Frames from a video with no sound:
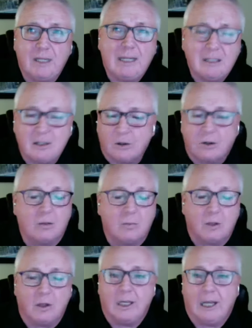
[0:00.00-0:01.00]
easier
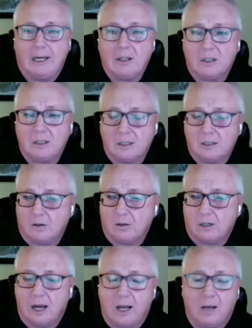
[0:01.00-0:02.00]
communications, easier
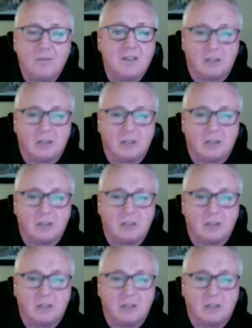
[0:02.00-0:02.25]
comms,